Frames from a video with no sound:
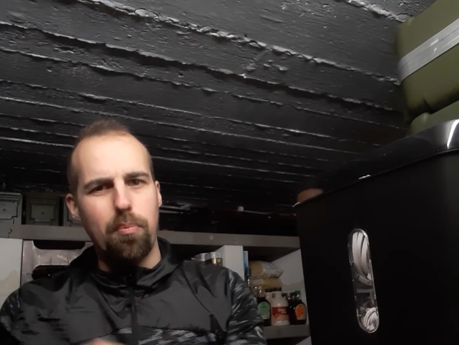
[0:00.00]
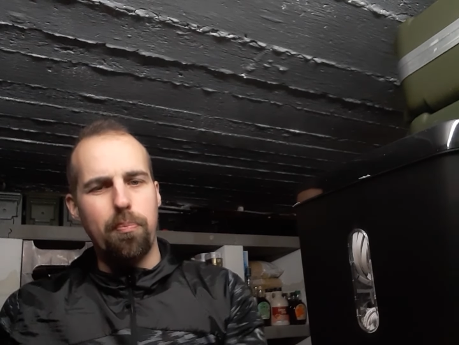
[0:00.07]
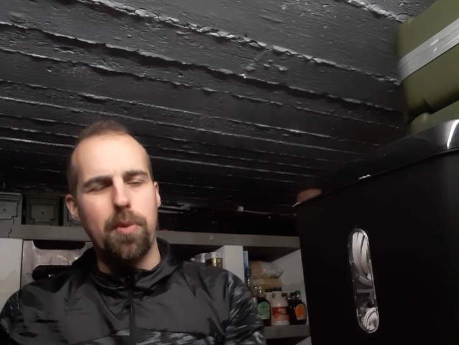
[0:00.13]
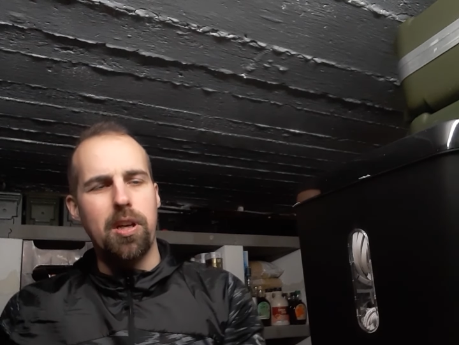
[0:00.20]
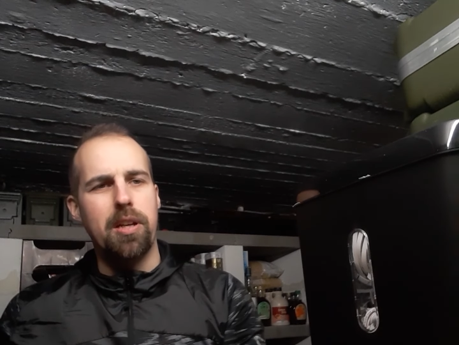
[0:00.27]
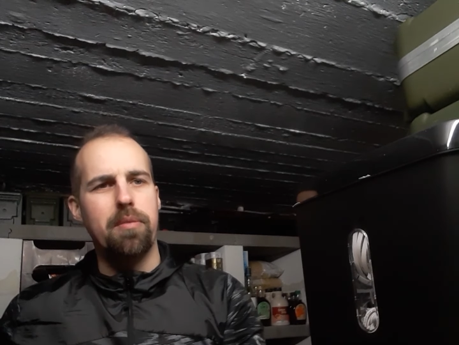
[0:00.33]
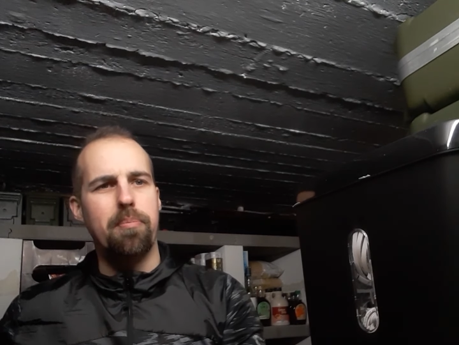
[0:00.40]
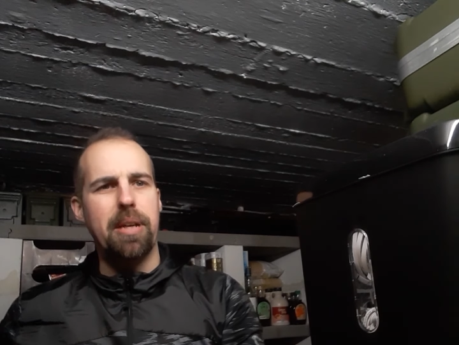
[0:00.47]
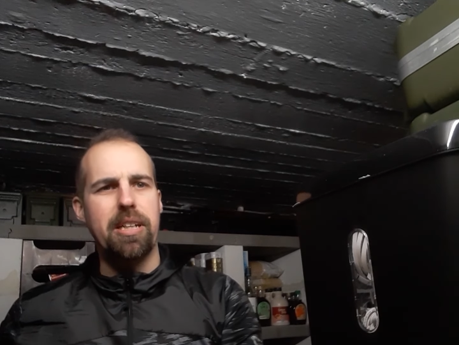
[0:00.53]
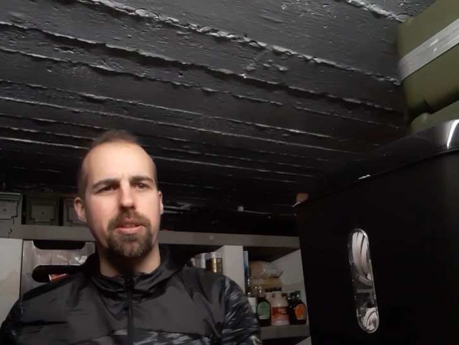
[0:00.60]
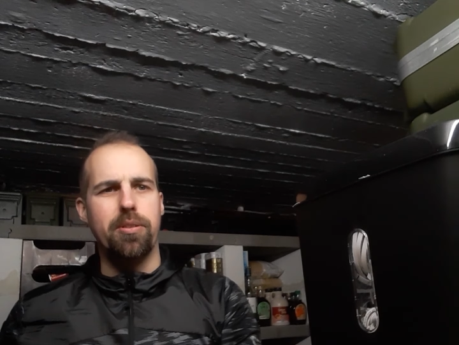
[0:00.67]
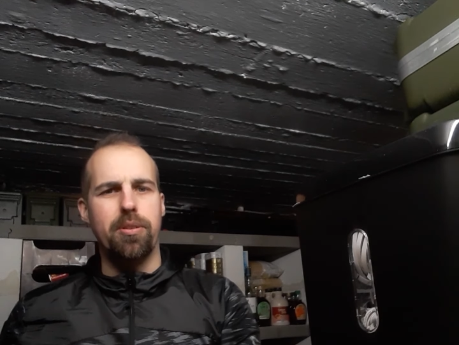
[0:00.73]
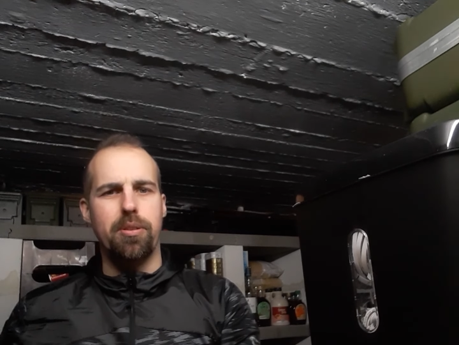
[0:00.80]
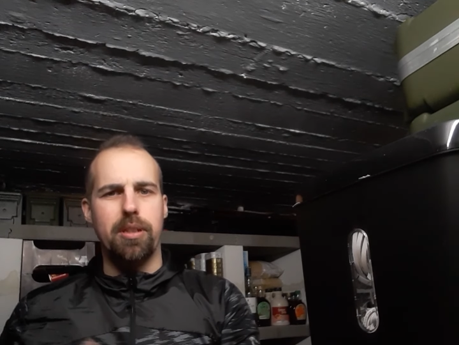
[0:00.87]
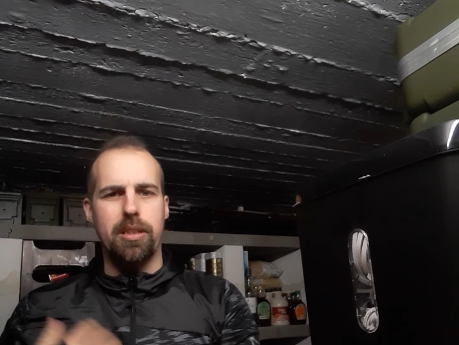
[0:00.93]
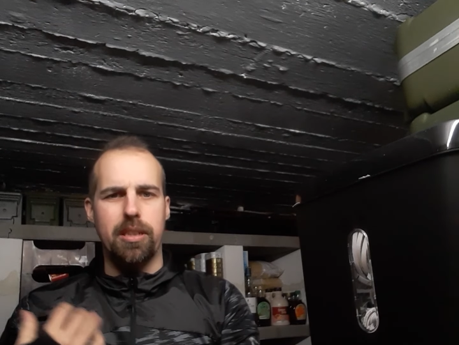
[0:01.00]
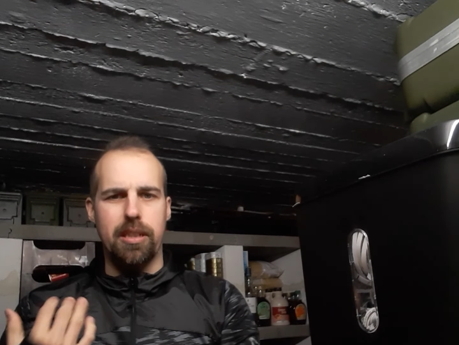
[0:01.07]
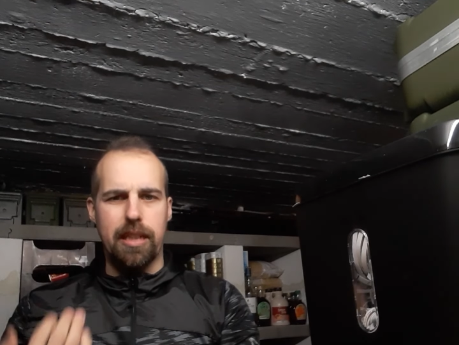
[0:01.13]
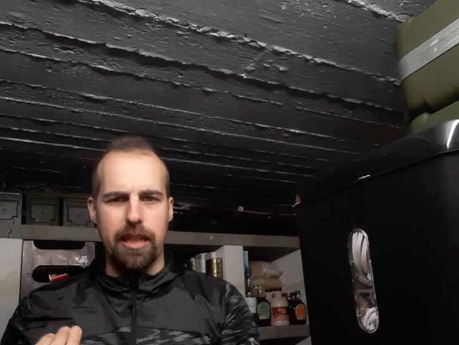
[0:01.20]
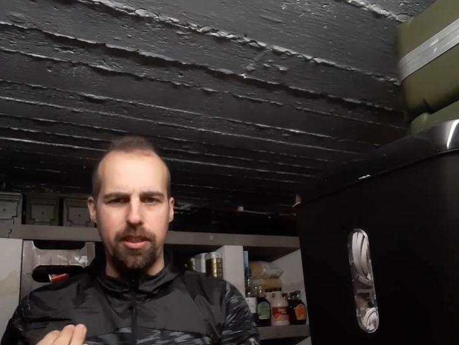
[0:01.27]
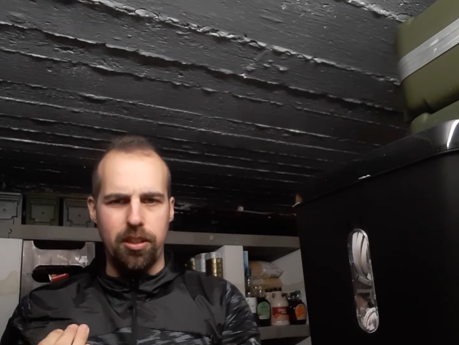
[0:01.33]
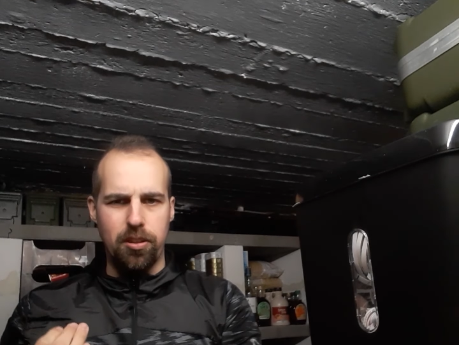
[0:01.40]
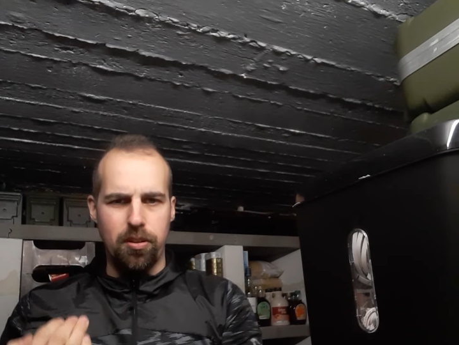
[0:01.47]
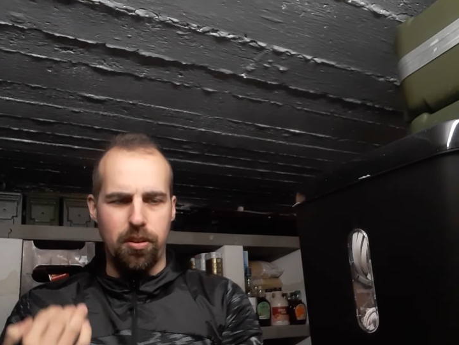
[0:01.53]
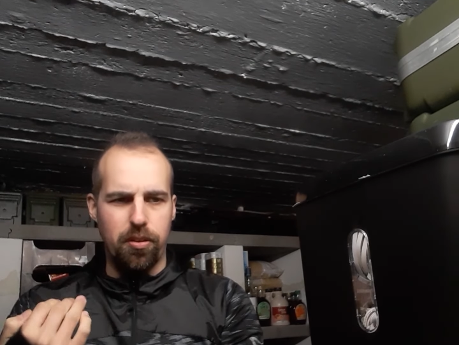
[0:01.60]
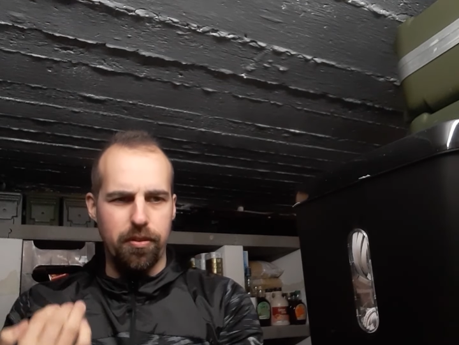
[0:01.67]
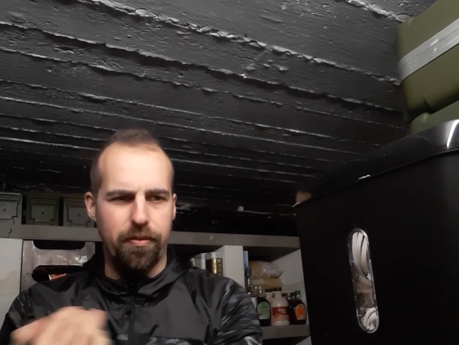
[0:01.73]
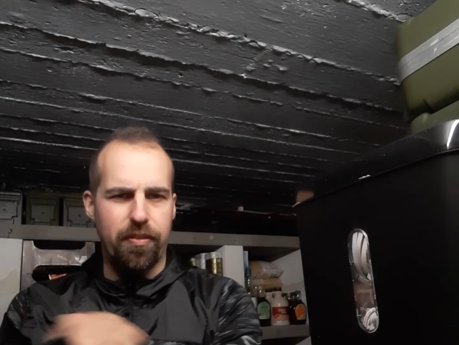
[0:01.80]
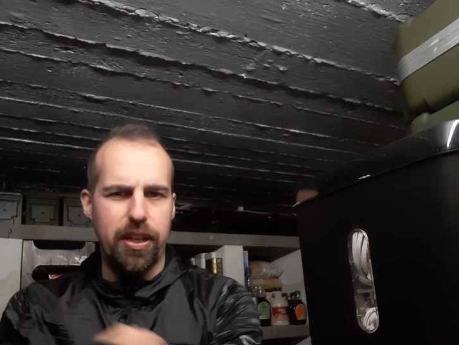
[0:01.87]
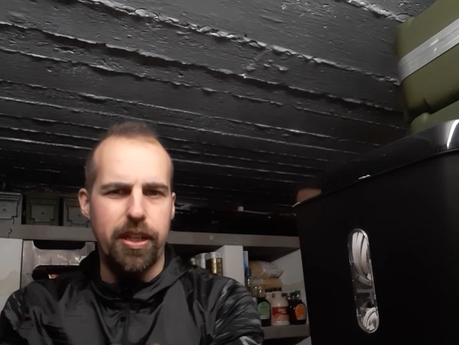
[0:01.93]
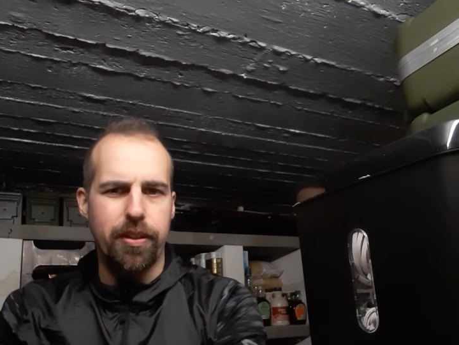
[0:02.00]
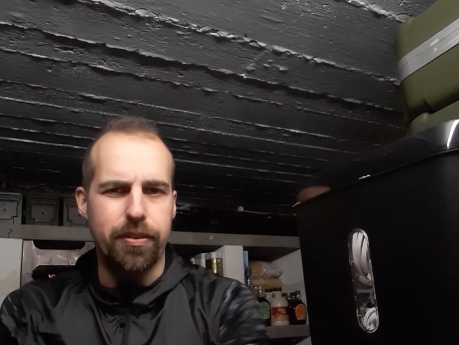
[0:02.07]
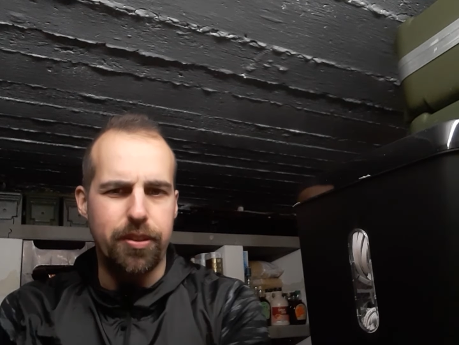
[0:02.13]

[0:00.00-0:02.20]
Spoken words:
make your Kindle on fire.